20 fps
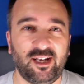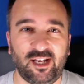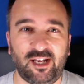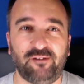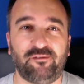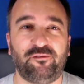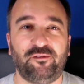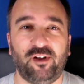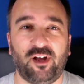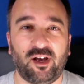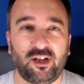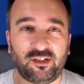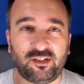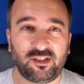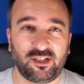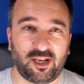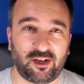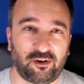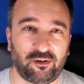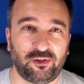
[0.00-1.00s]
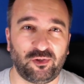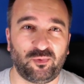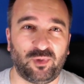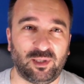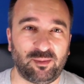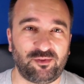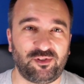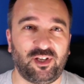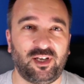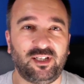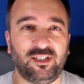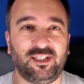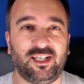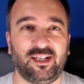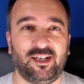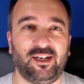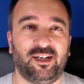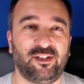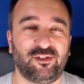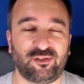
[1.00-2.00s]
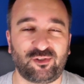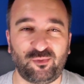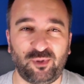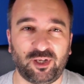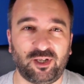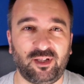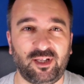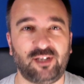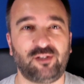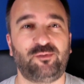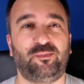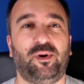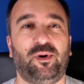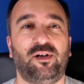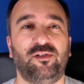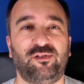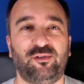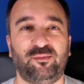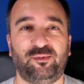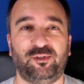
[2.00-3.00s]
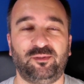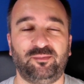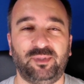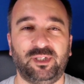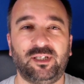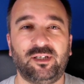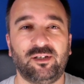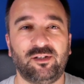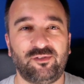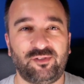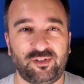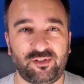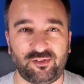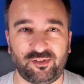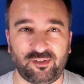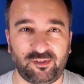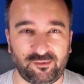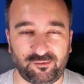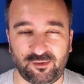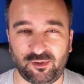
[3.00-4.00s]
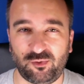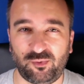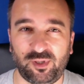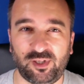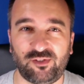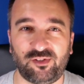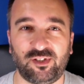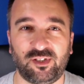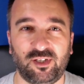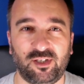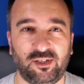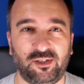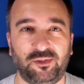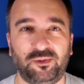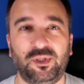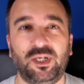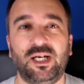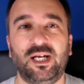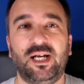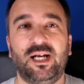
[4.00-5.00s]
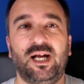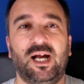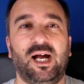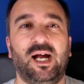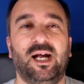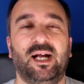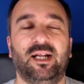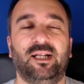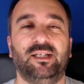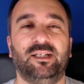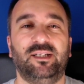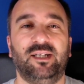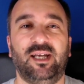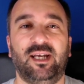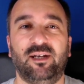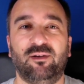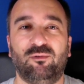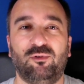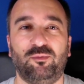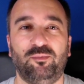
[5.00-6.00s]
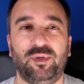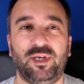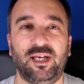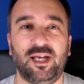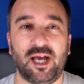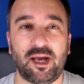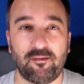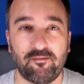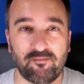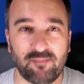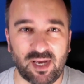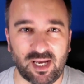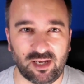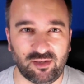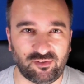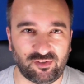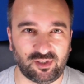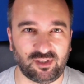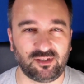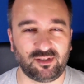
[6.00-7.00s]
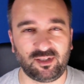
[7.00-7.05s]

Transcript: If not, get on the website, get it as quickly as possible, because there's still a few weeks to go, and it will be amazing.